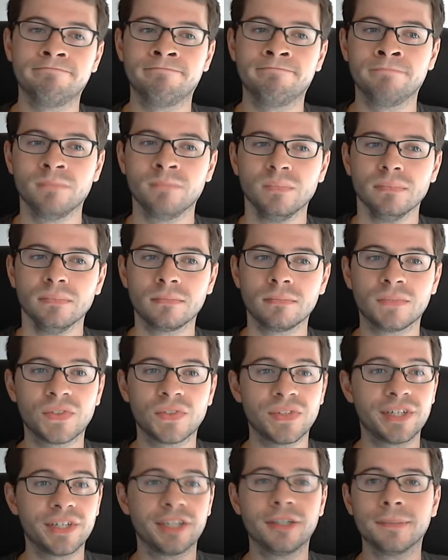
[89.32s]
So
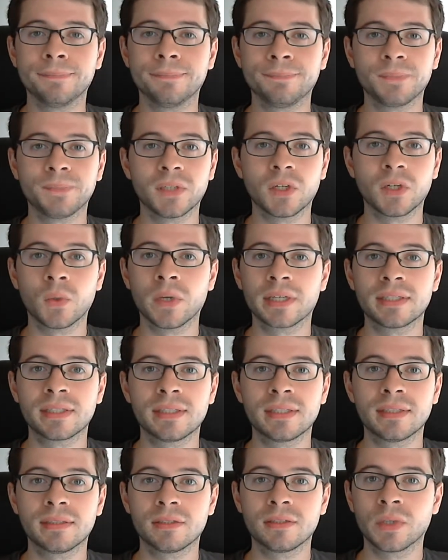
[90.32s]
there you go. Quick
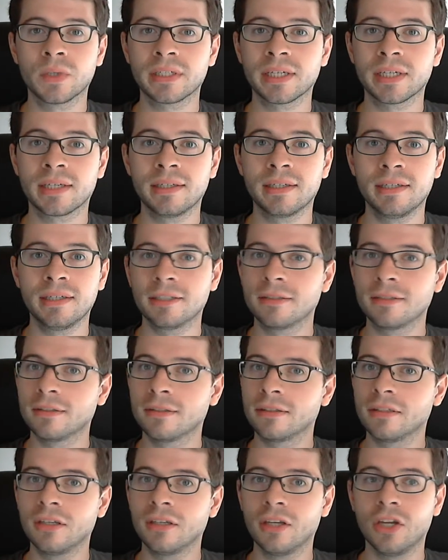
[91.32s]
technique.
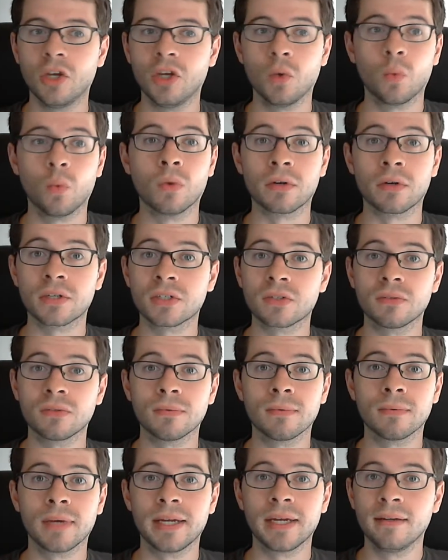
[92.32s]
It works
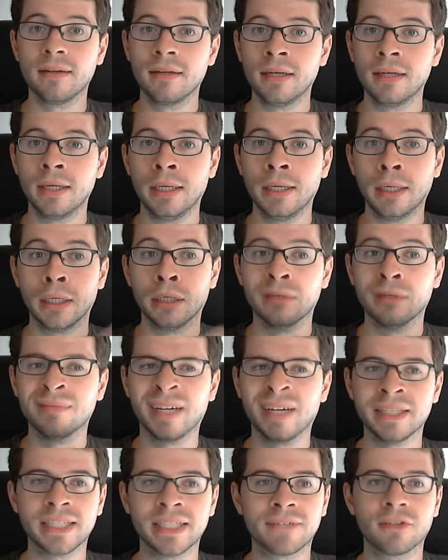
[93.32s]
great.
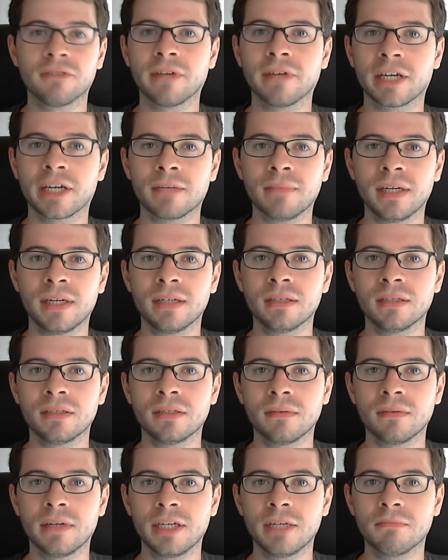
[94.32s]
I definitely recommend it
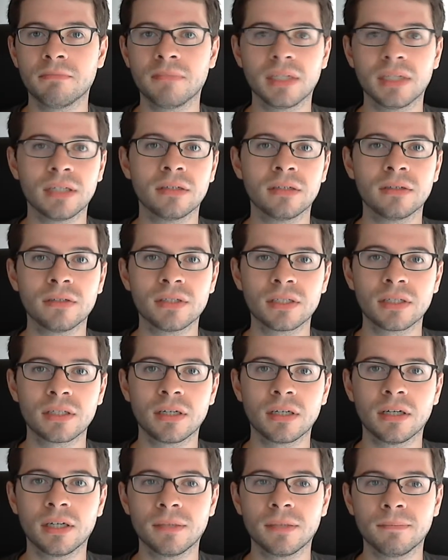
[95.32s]
to any beginners.
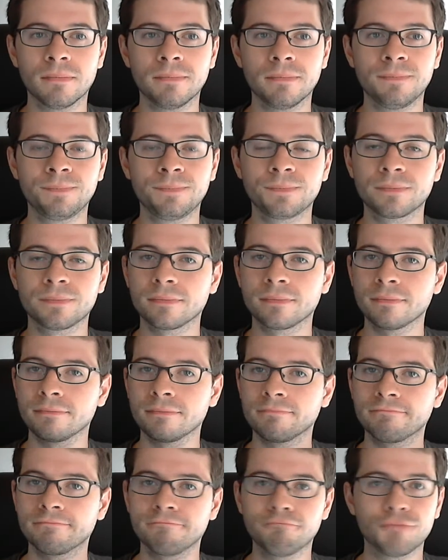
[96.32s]

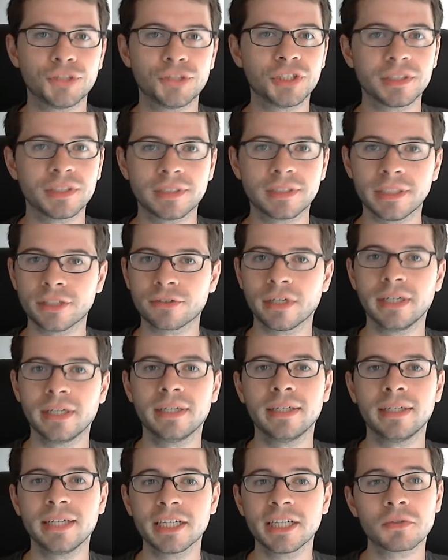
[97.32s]
It's
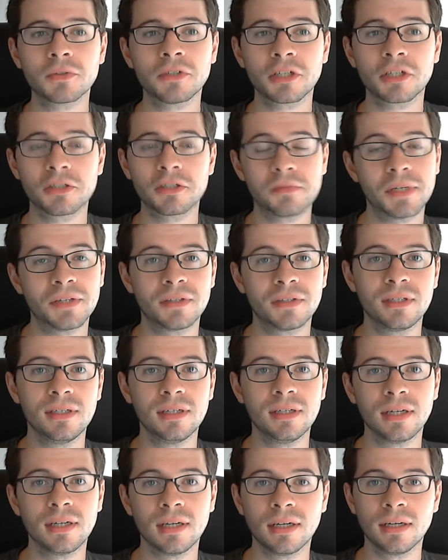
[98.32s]
great. Next, we're talking about
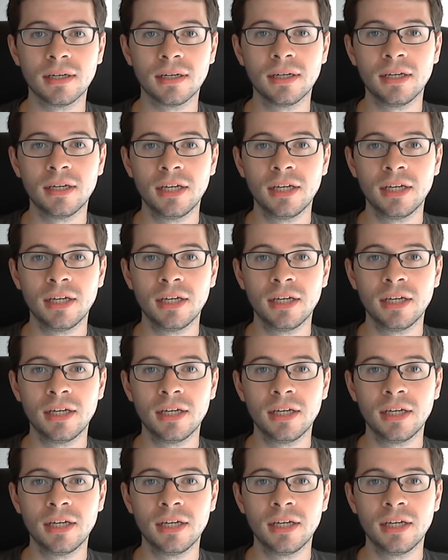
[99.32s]
the